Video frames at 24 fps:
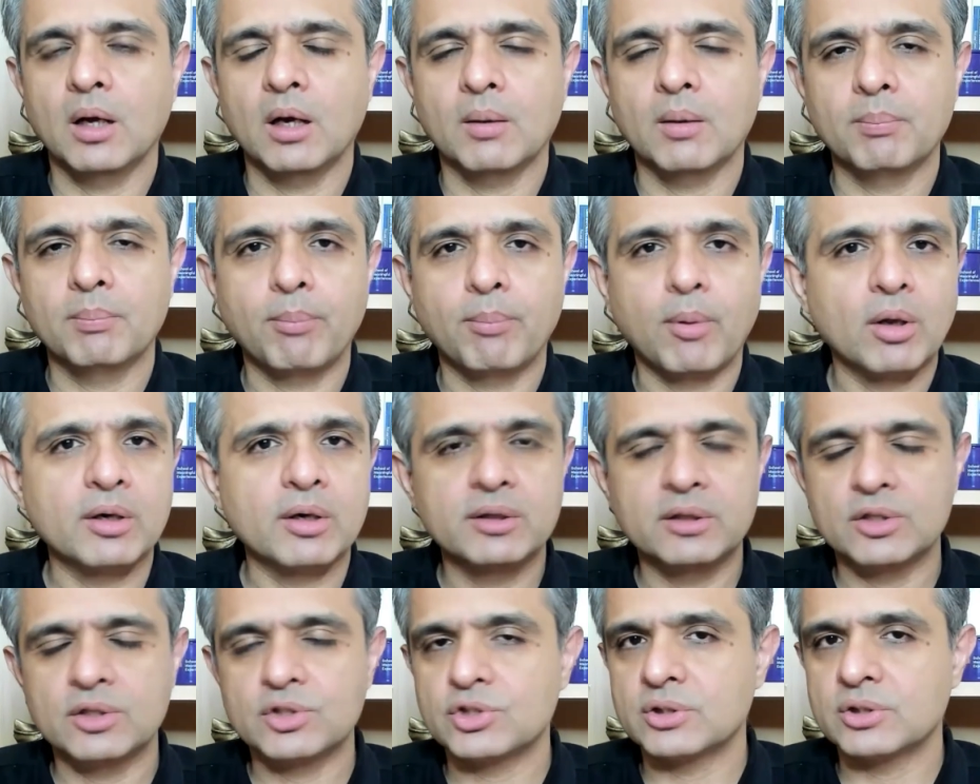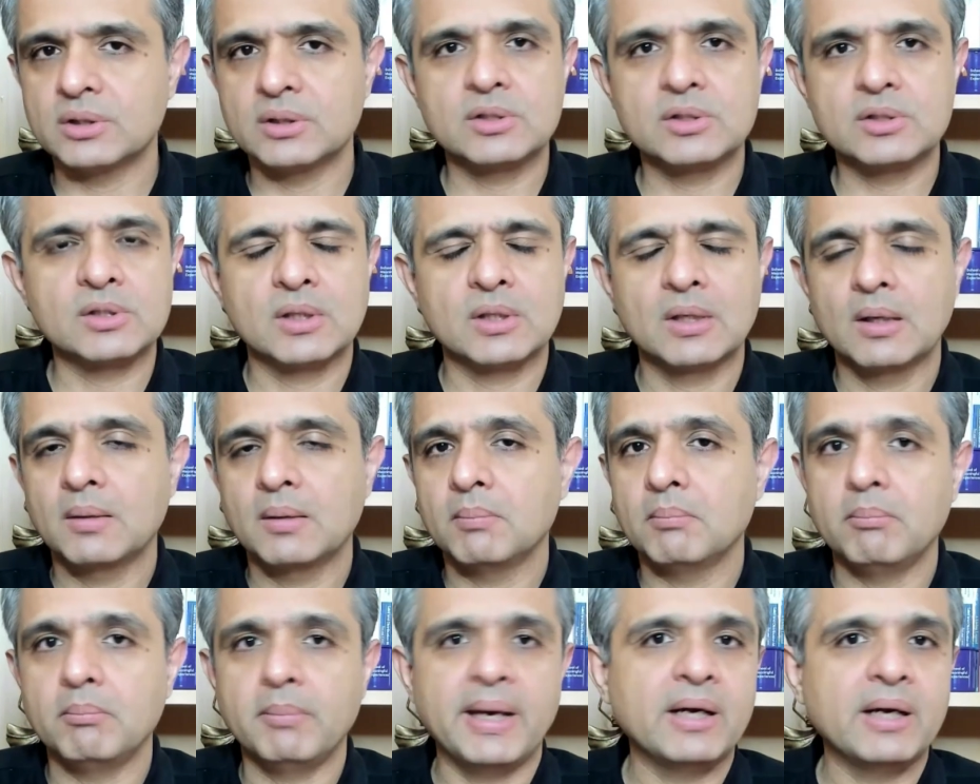politicians
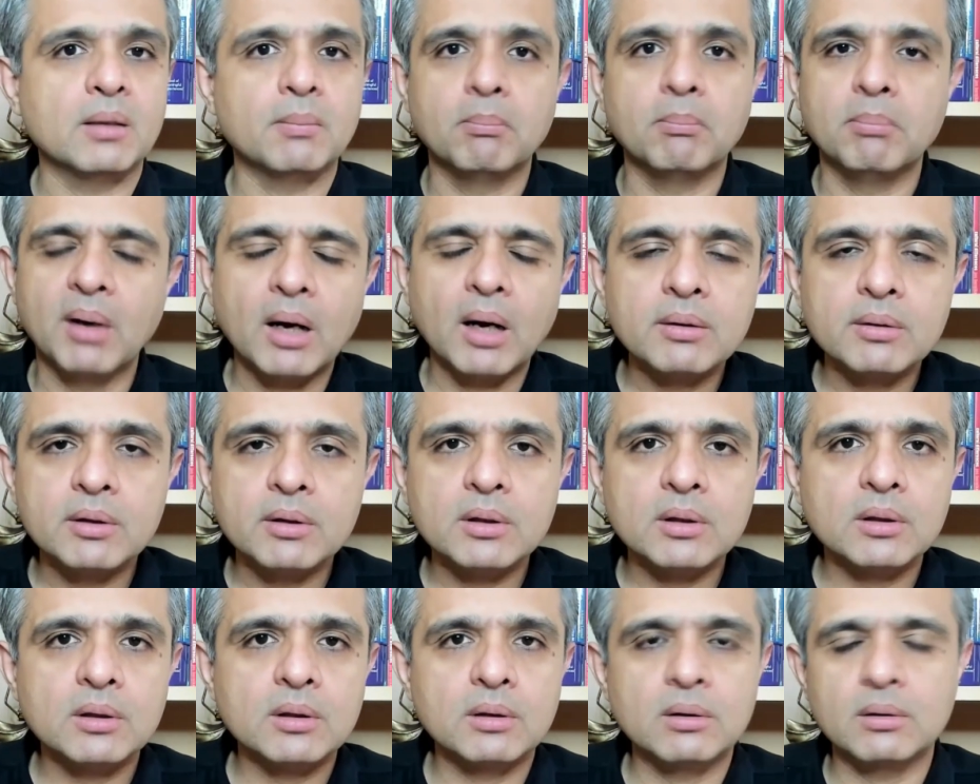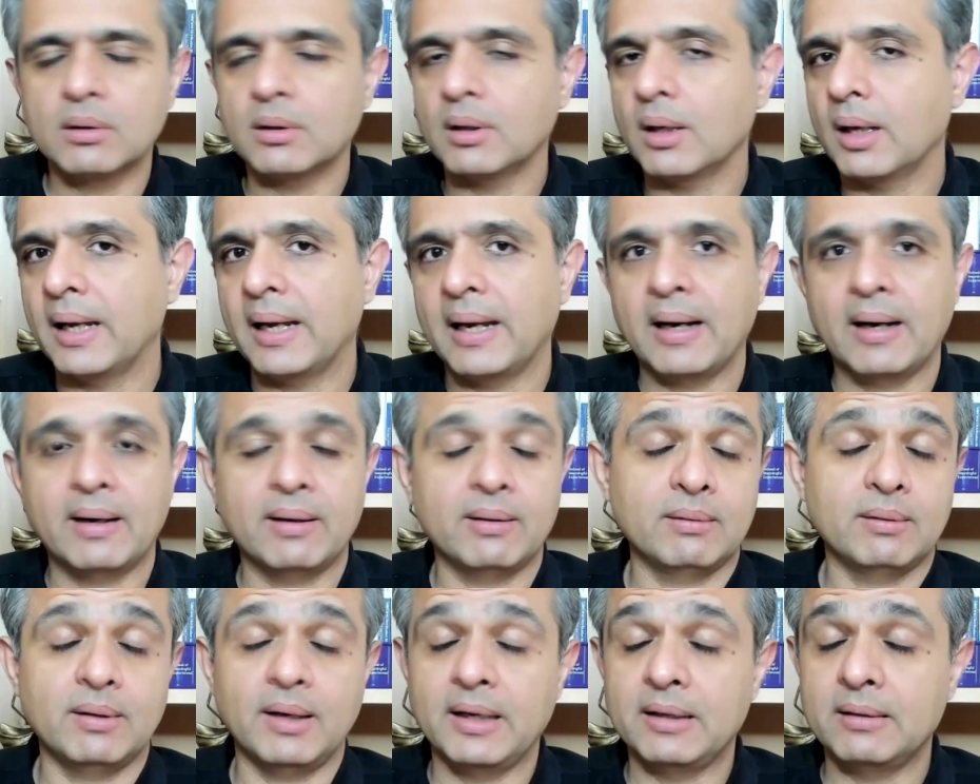made a blunder, and
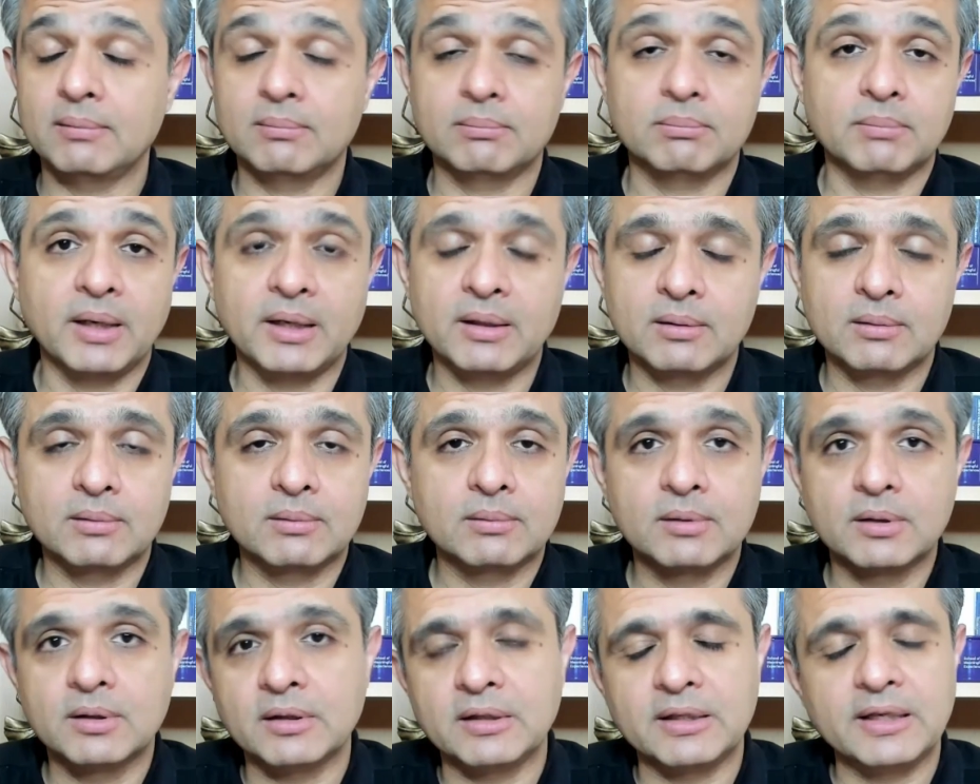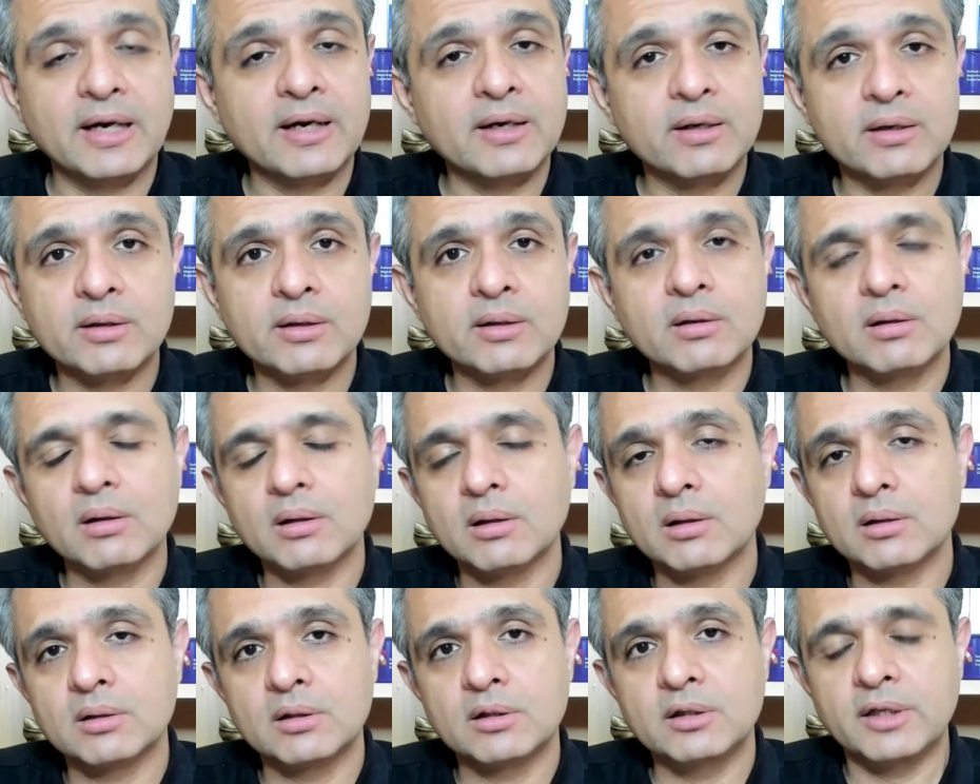it created a
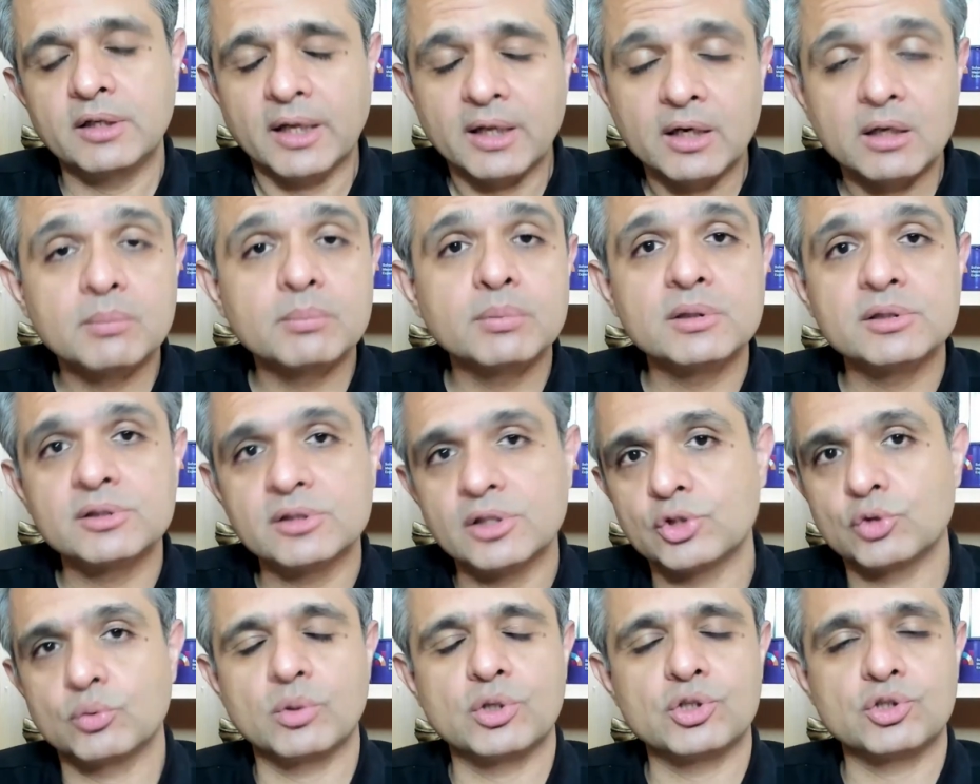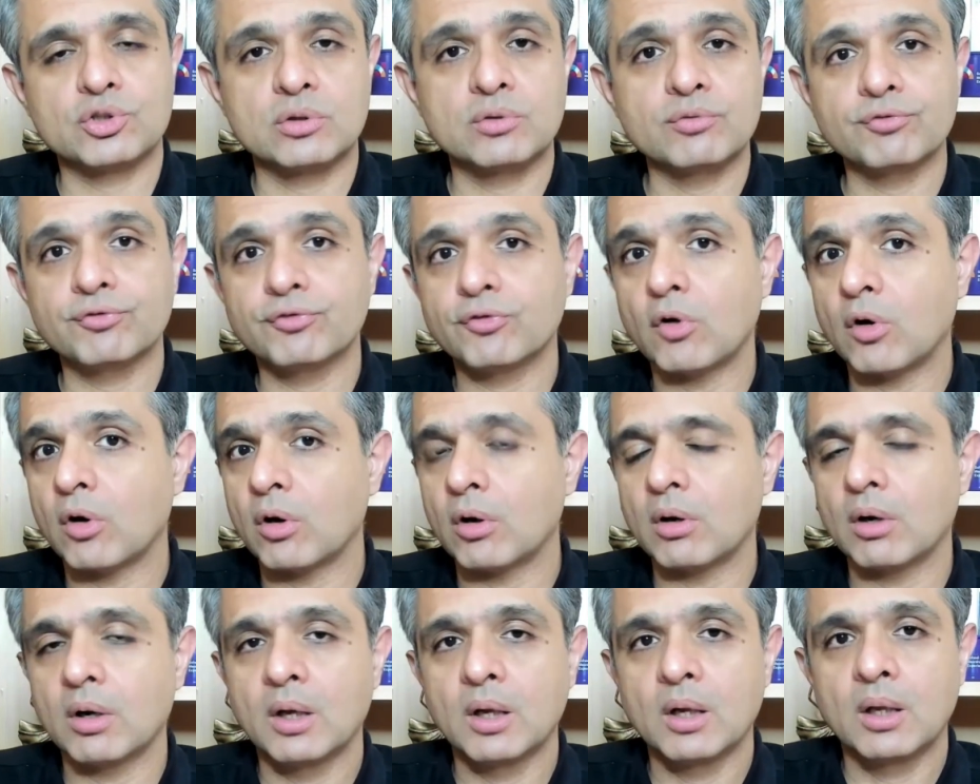terrible situation
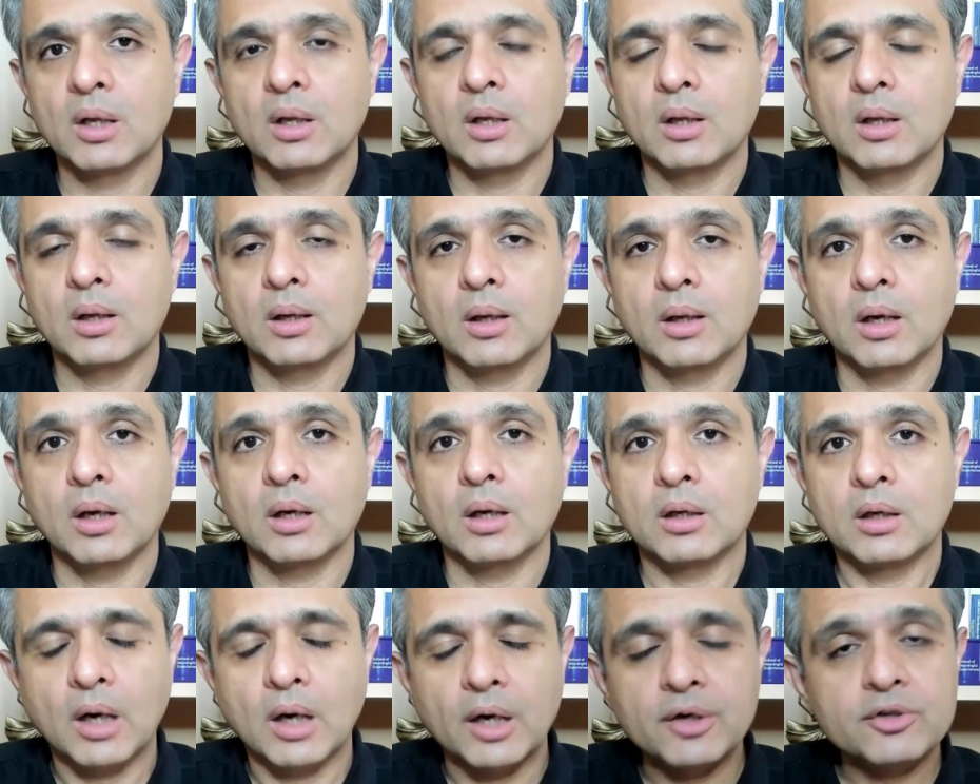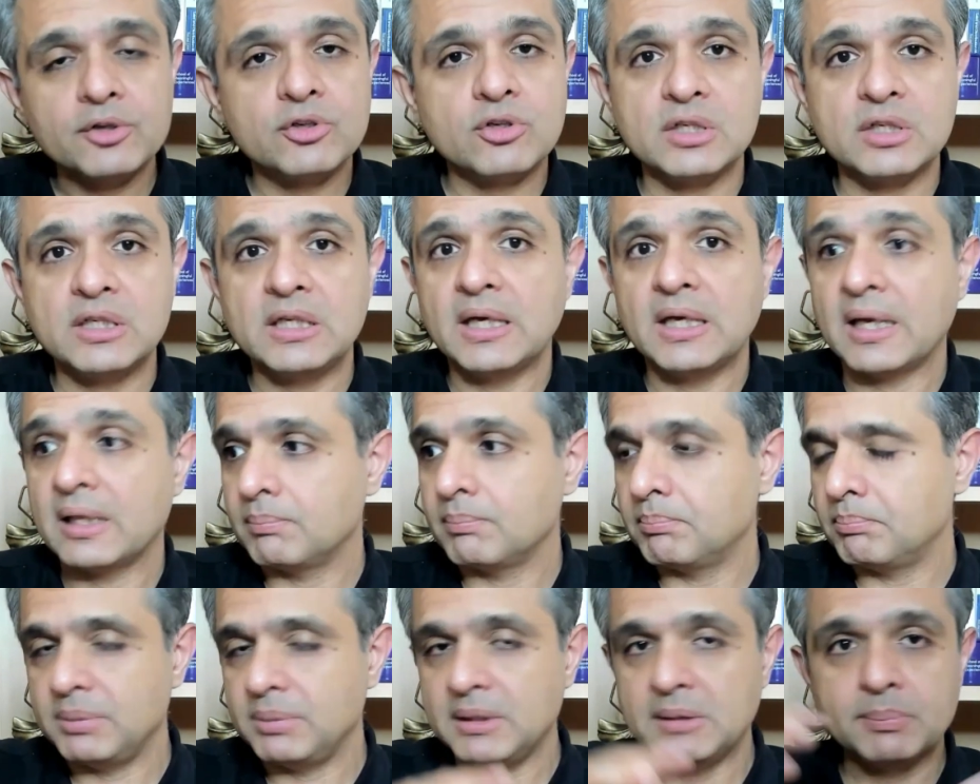for a country and
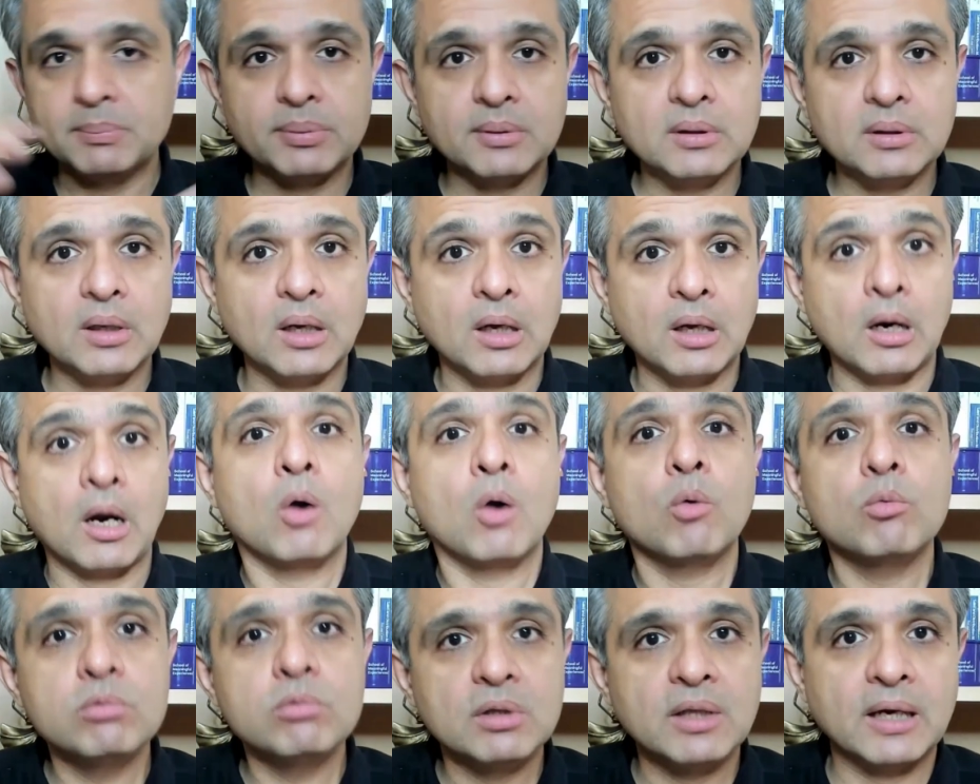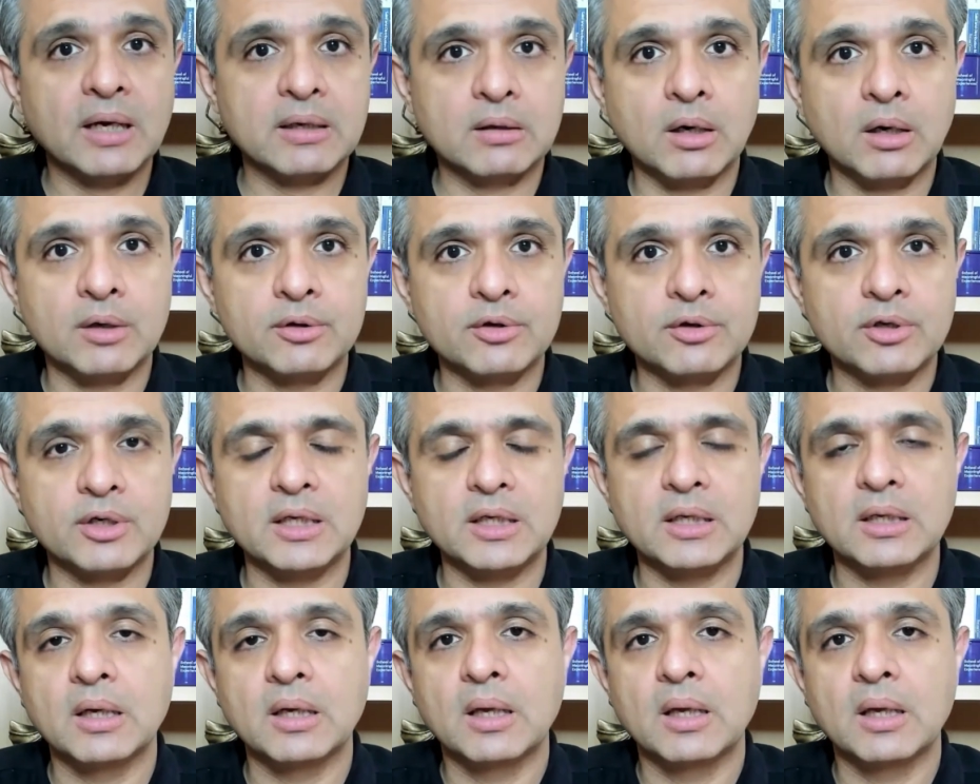people around that country.